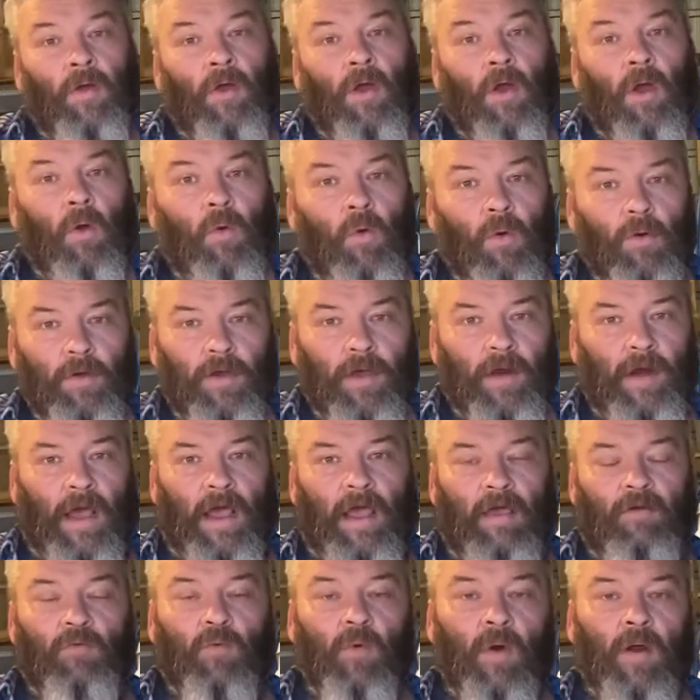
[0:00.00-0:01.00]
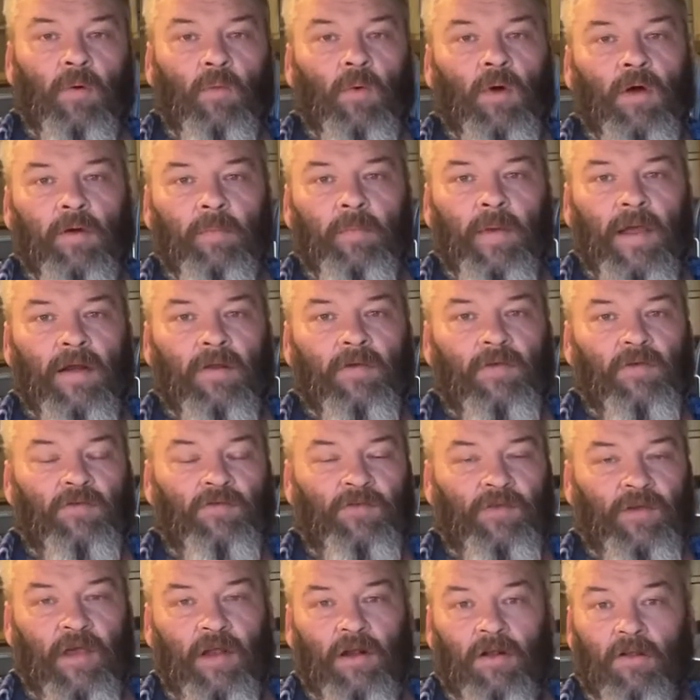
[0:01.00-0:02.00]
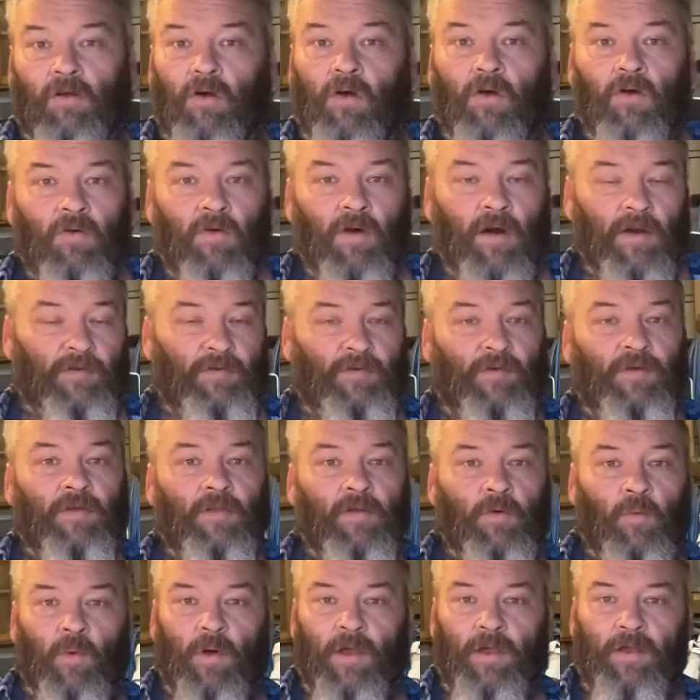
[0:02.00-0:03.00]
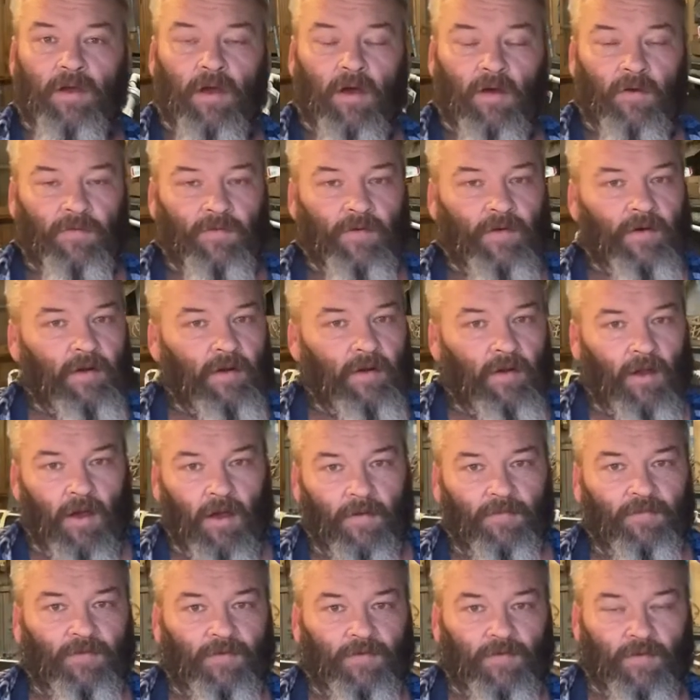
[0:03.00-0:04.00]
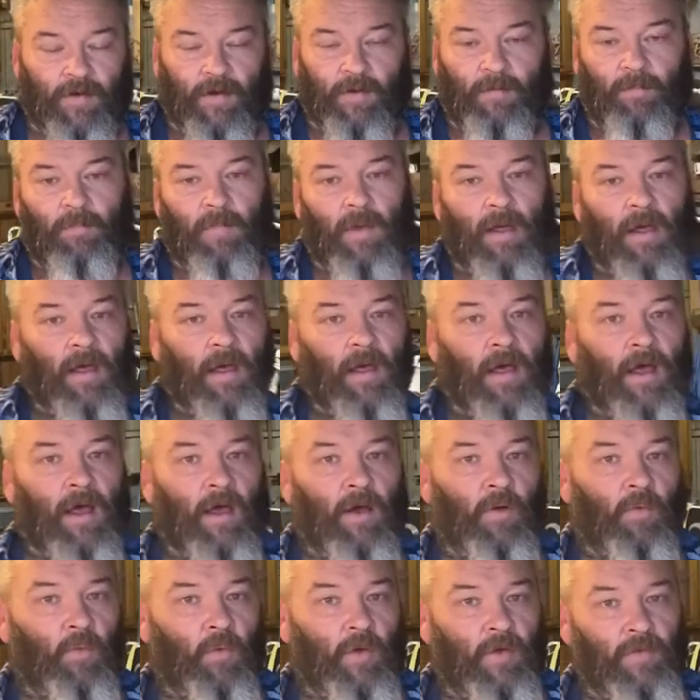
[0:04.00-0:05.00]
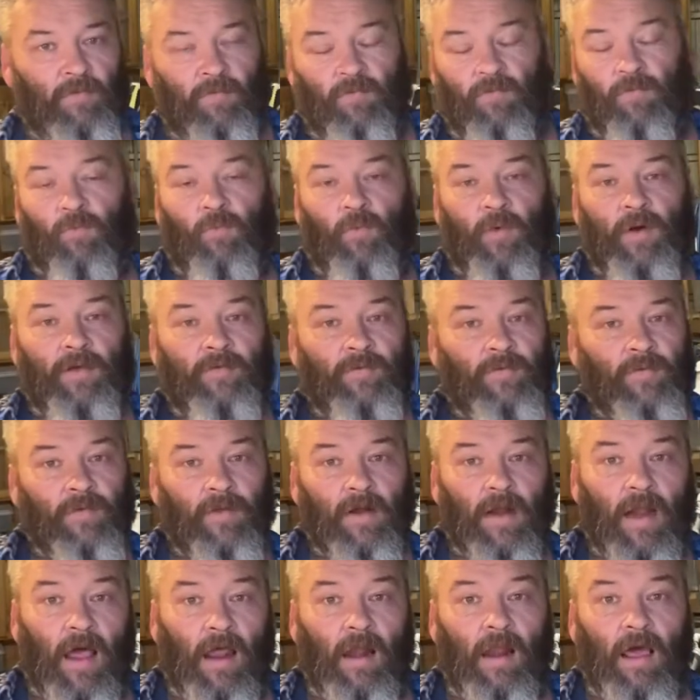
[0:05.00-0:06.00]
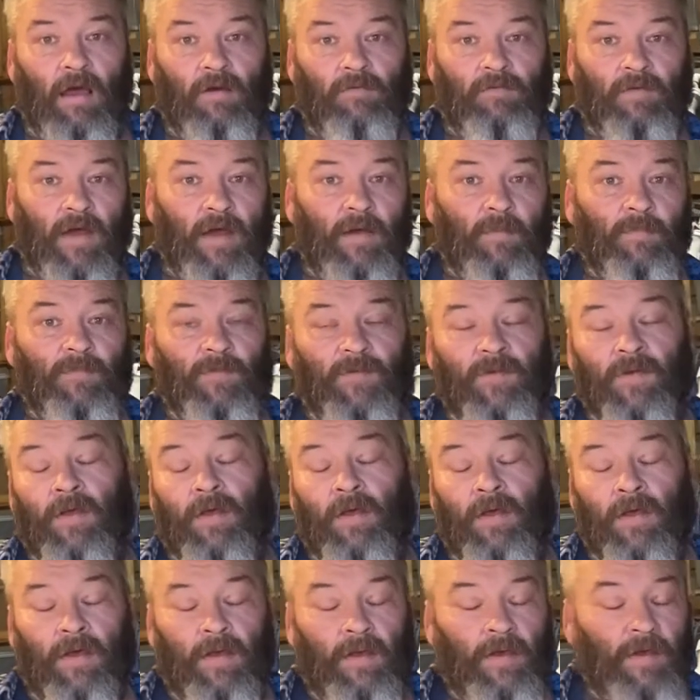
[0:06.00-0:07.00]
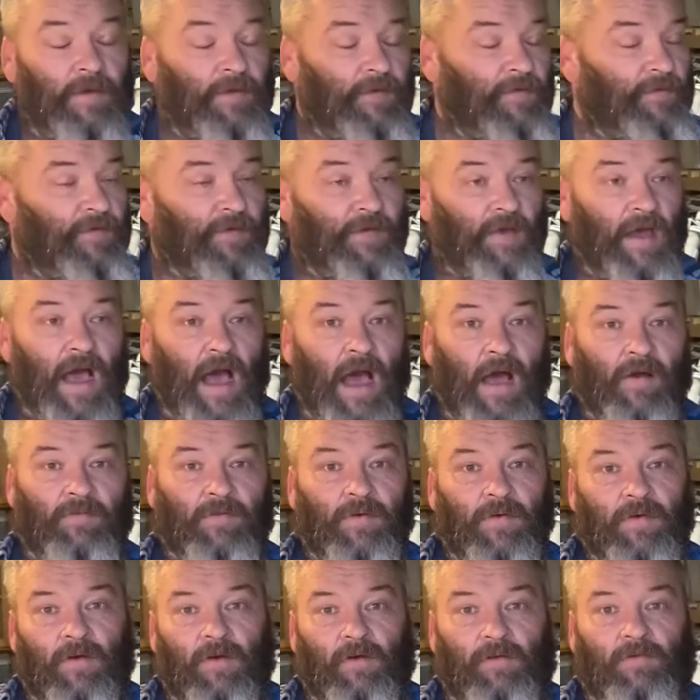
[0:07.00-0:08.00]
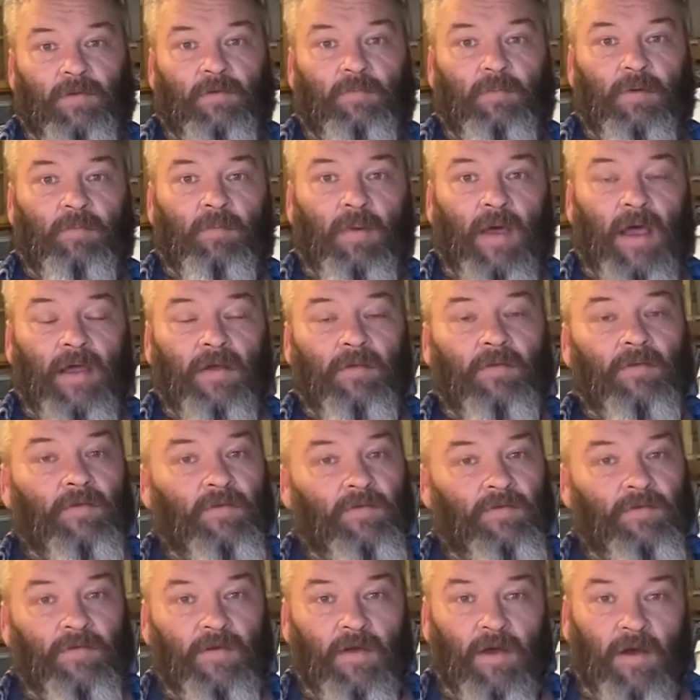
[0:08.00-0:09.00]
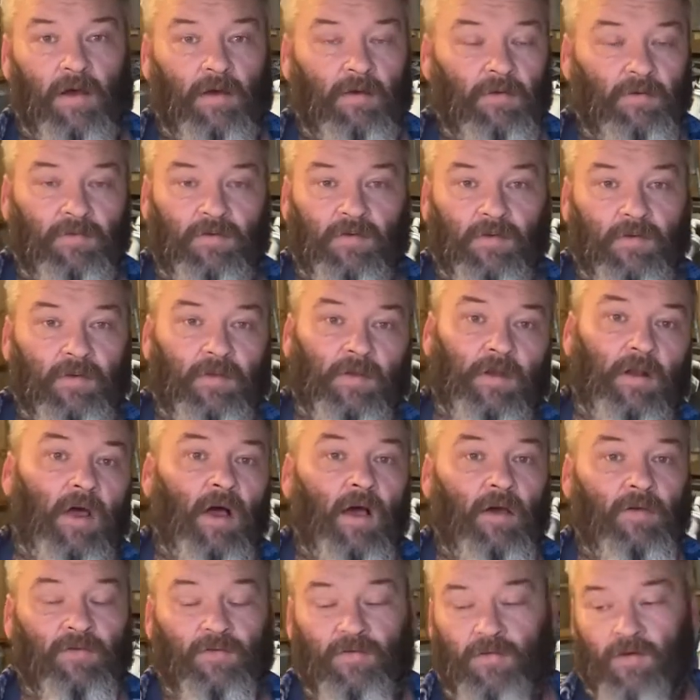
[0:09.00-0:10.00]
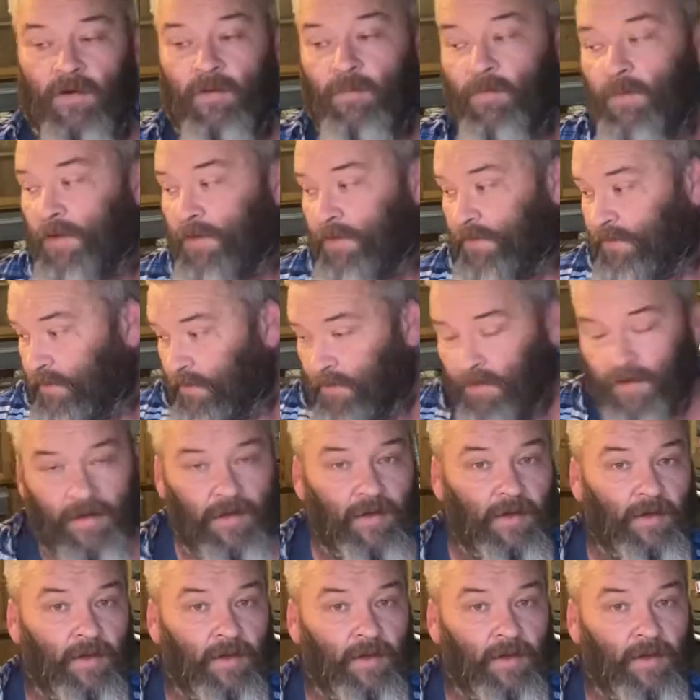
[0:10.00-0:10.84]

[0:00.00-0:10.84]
Well, g'day everyone and welcome back to the channel. Alright, during the week I was on a live stream uh, with Rick from the Lala Farms. He's after a knife to be made. So during the live stream we designed it